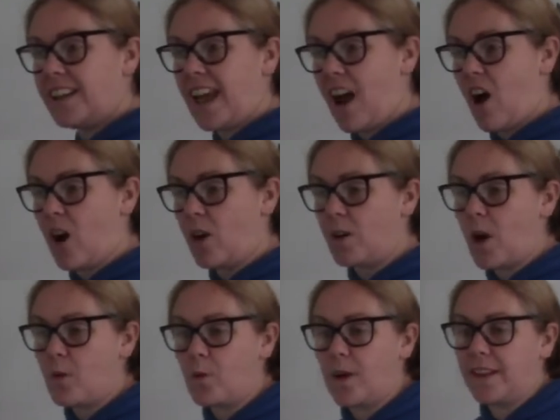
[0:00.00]
to get on
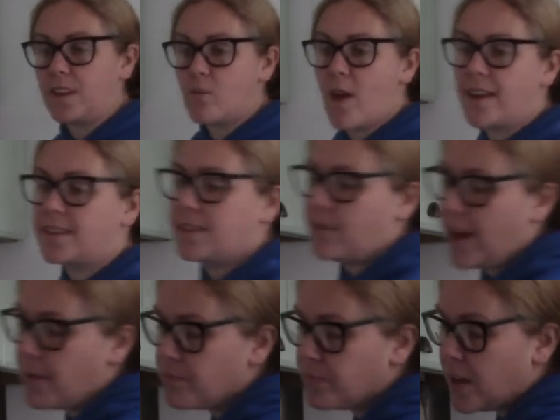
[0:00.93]
with the rest of
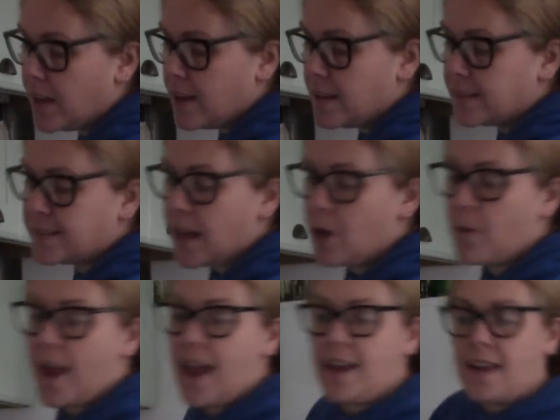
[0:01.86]
it. So
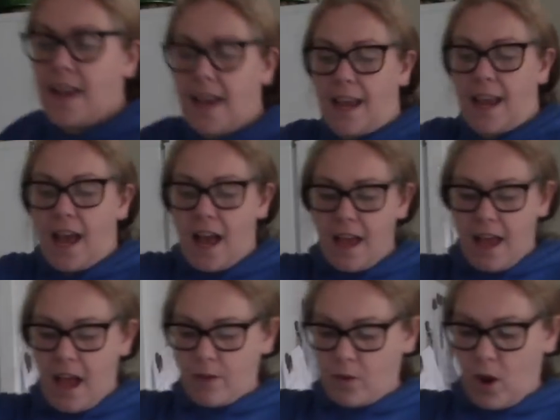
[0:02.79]
in here
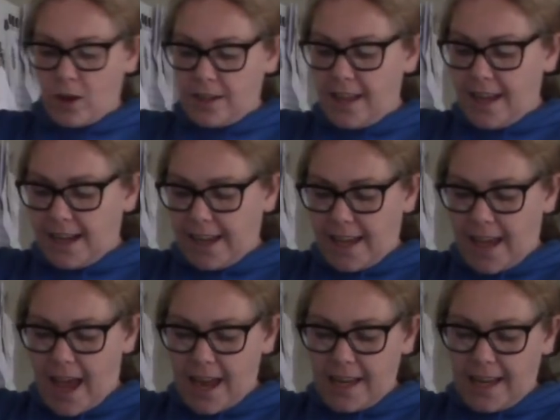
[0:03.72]
I've got nearly
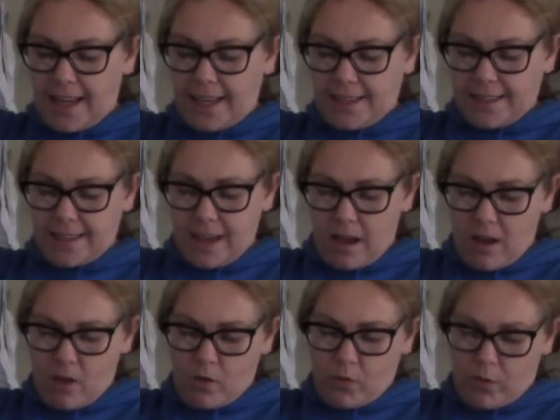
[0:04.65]
a litre
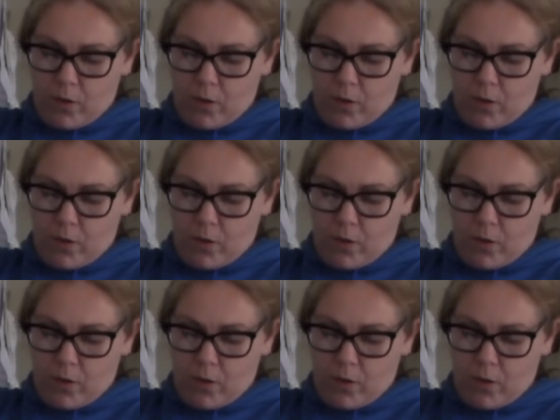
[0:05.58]
of